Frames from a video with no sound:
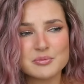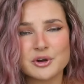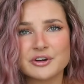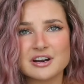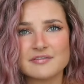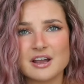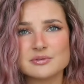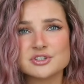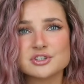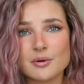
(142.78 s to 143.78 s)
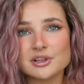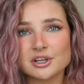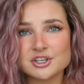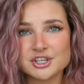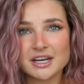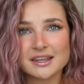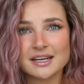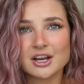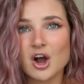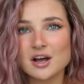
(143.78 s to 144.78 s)
I'm wondering if I was so allergic that
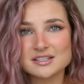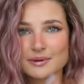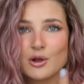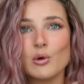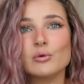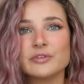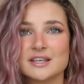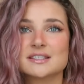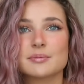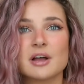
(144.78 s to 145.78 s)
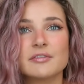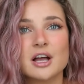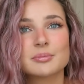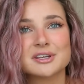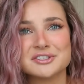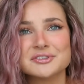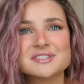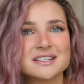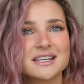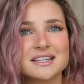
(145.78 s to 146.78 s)
it caused my whole face to puff up, because you'll
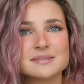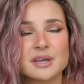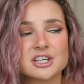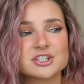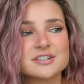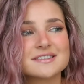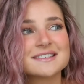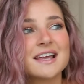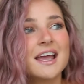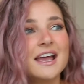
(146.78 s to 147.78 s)
see in these pictures